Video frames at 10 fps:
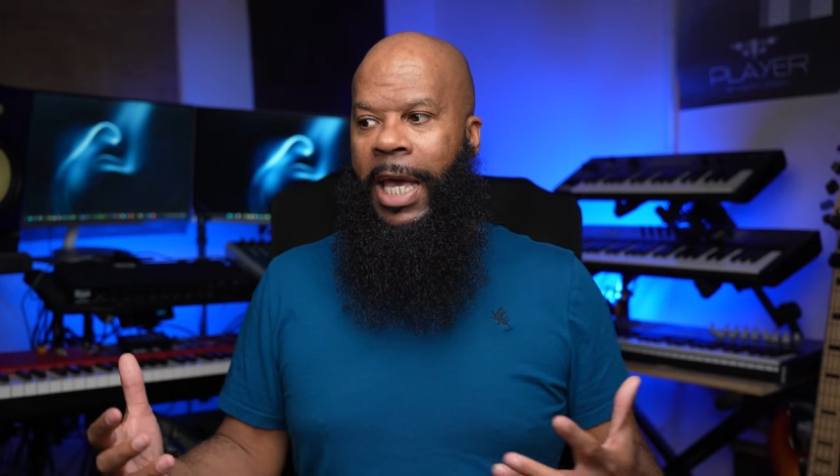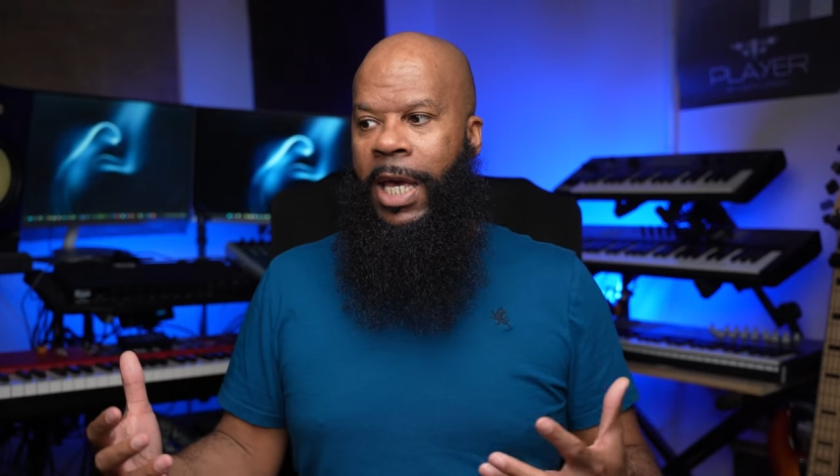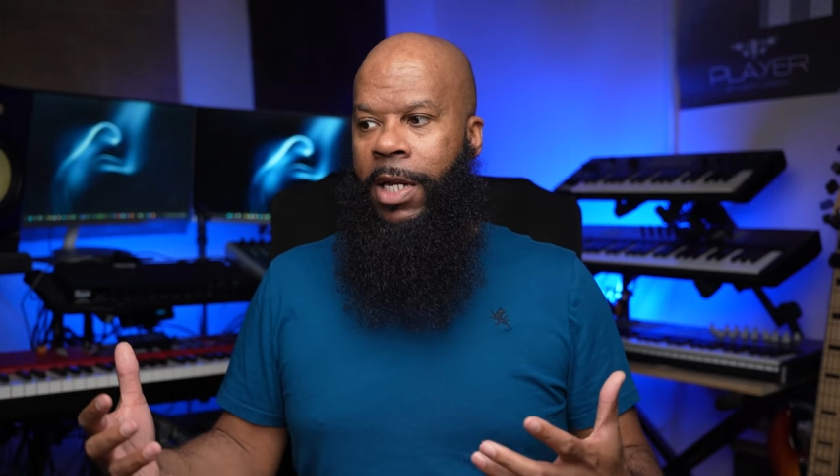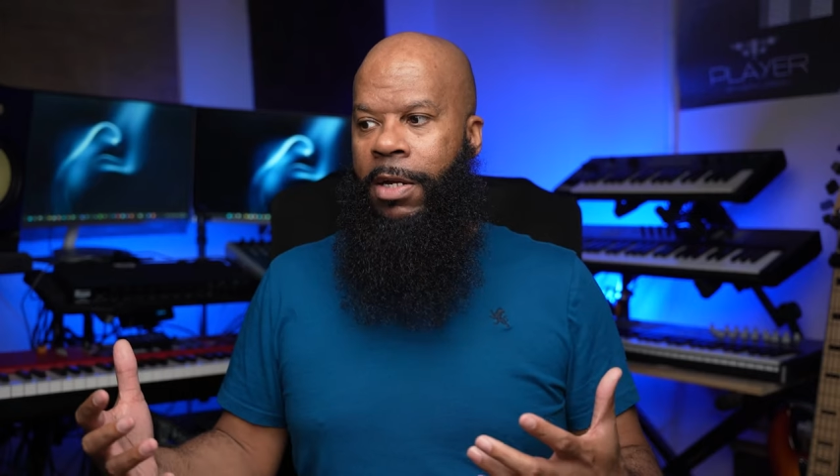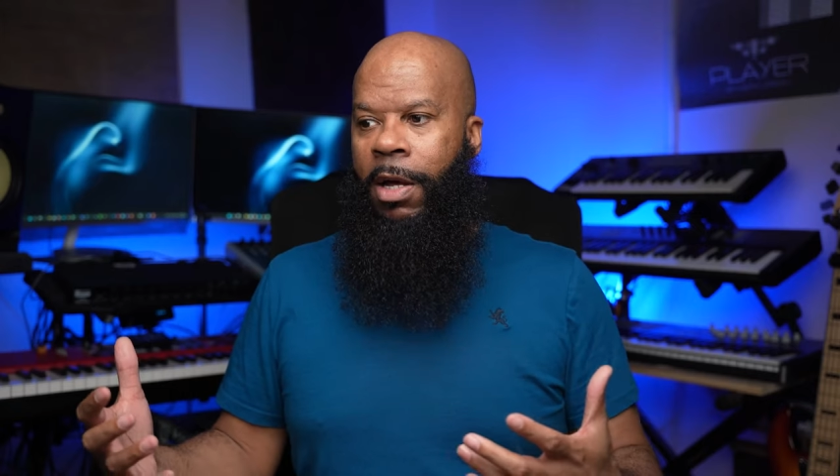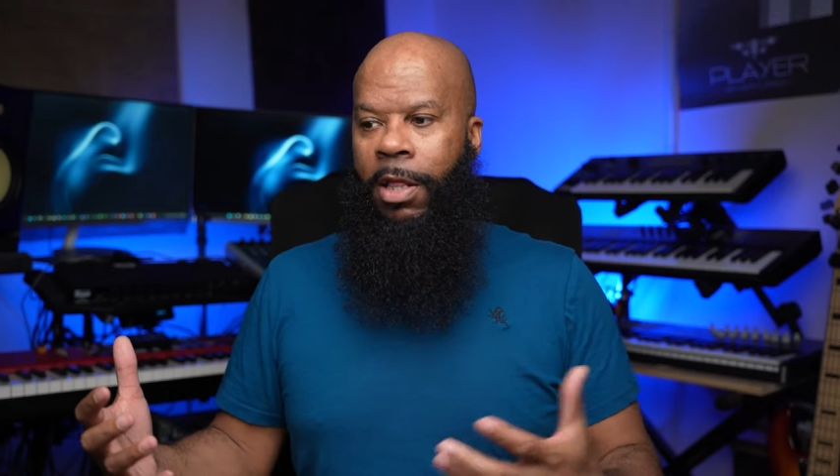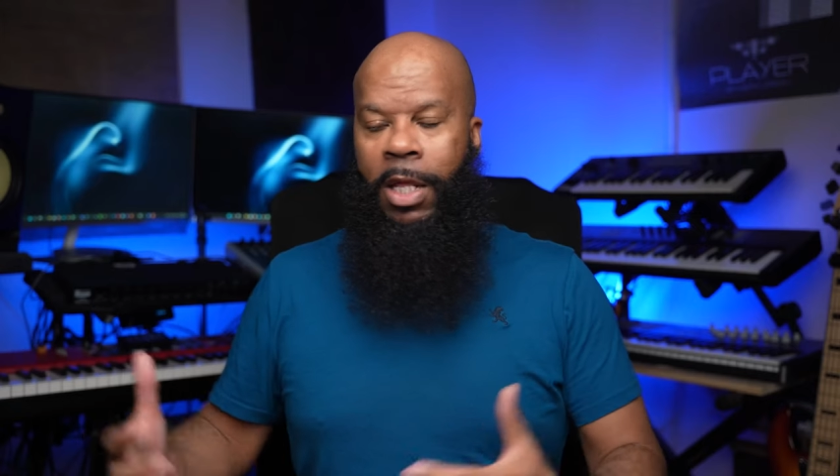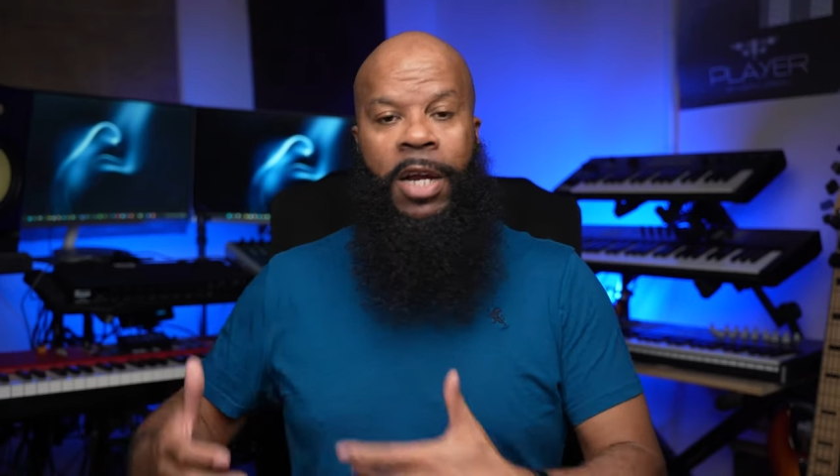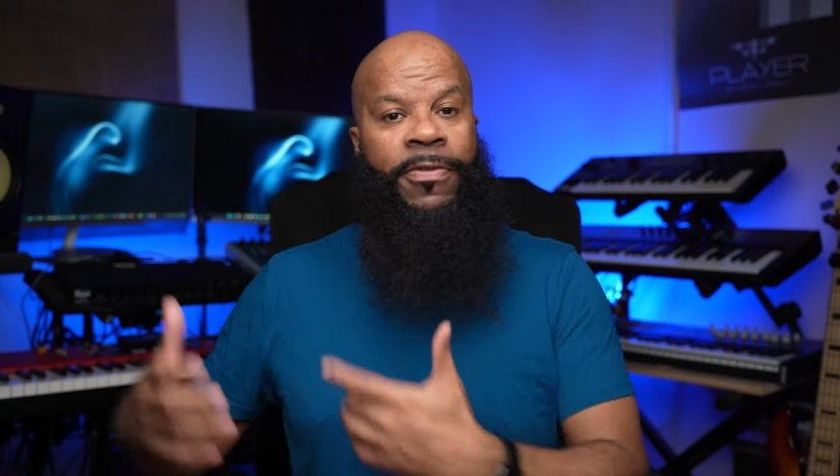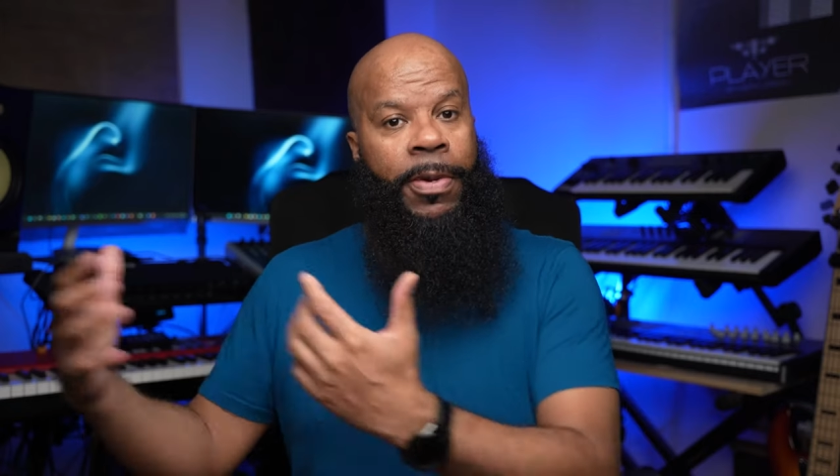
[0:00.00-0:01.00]
and a
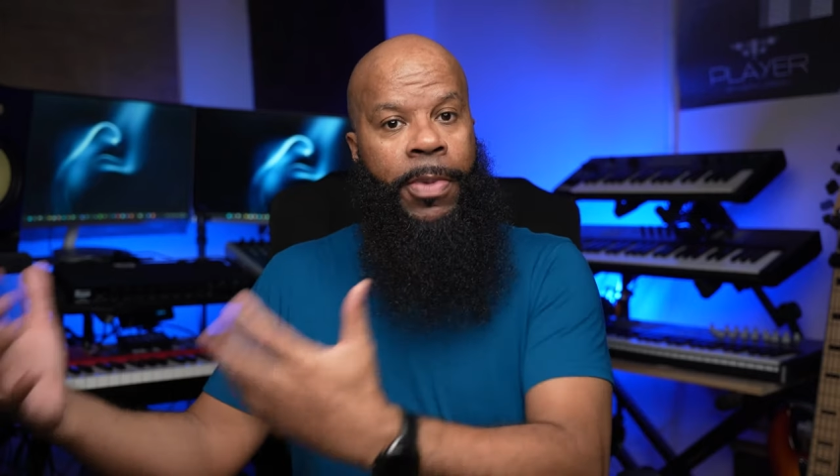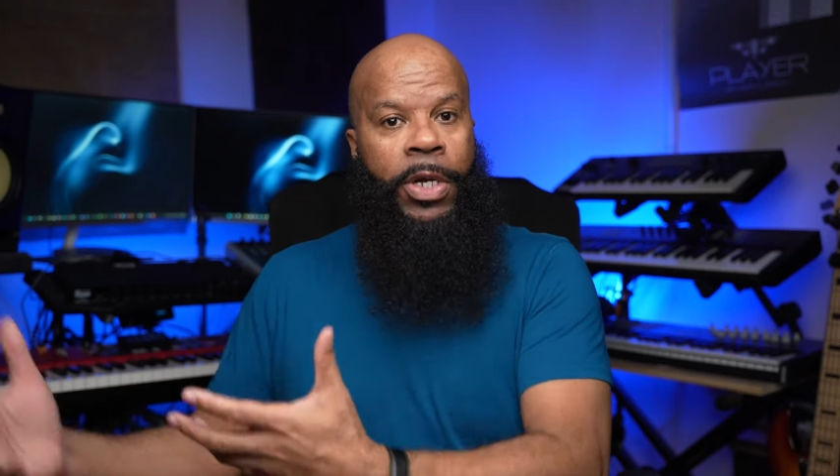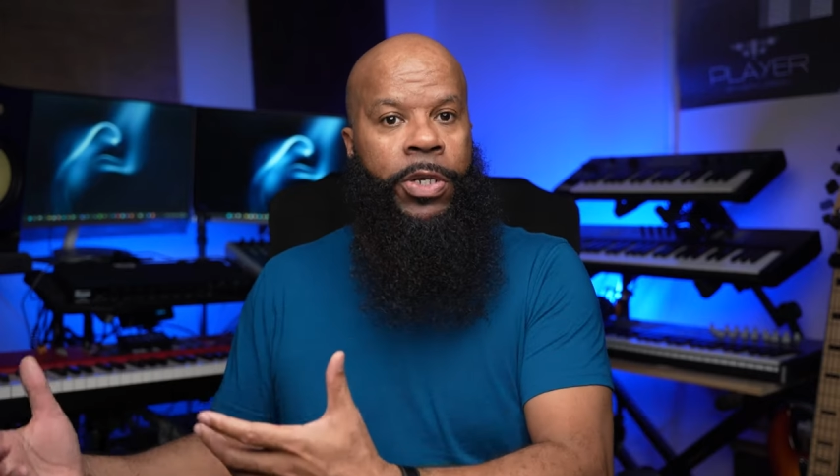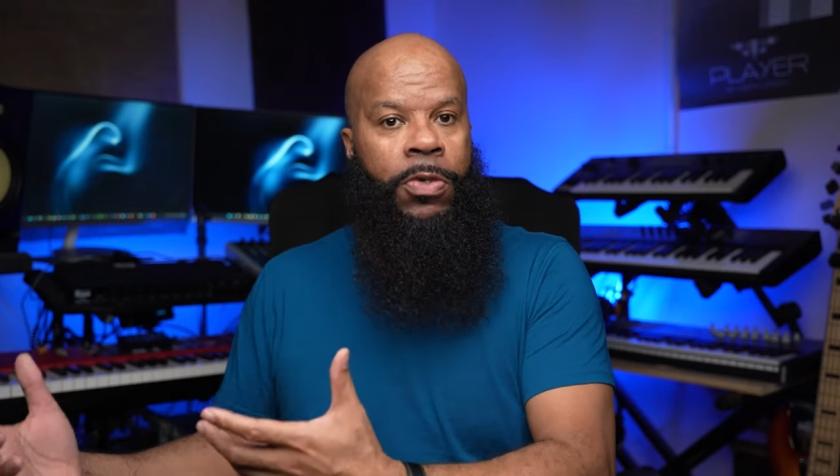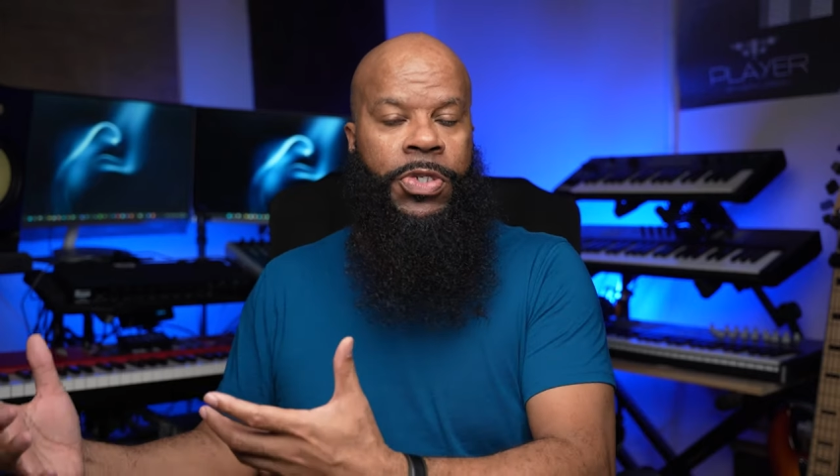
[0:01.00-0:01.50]
lot of them are new,